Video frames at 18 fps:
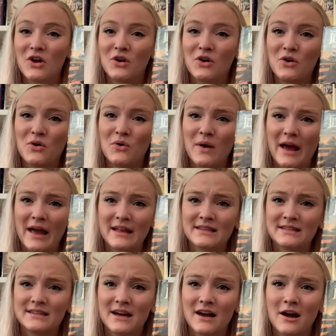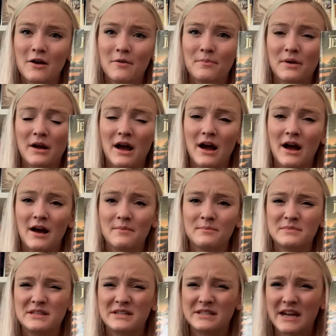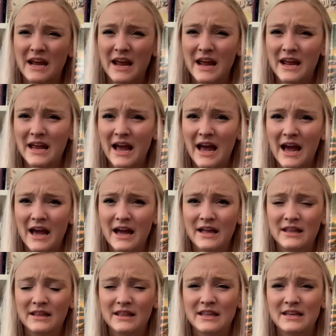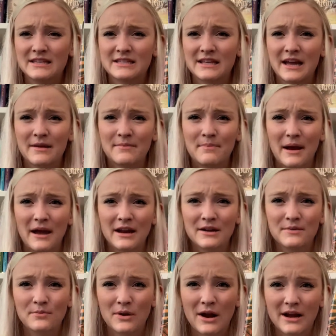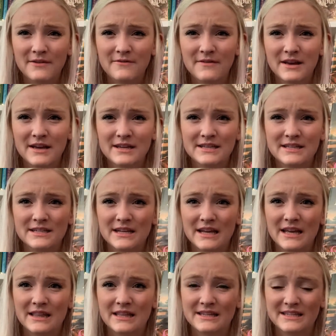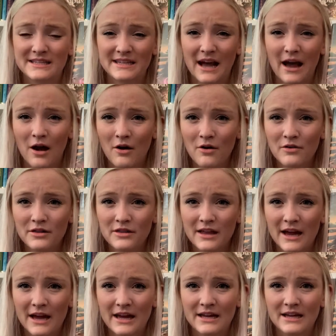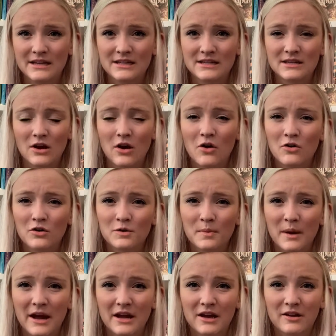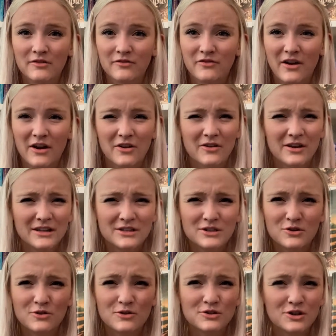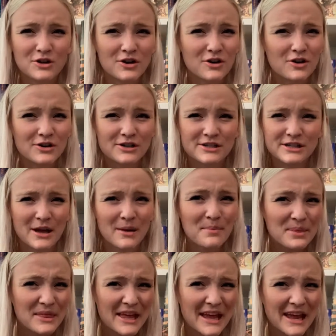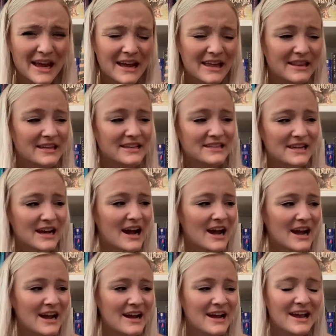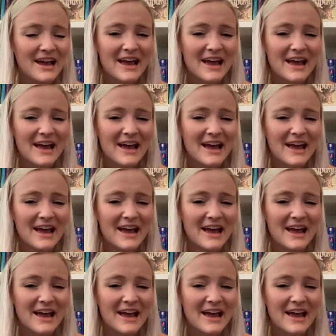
who ends up staying at this like bed and breakfast in the South that is owned by a Confederate soldier or something, this guy.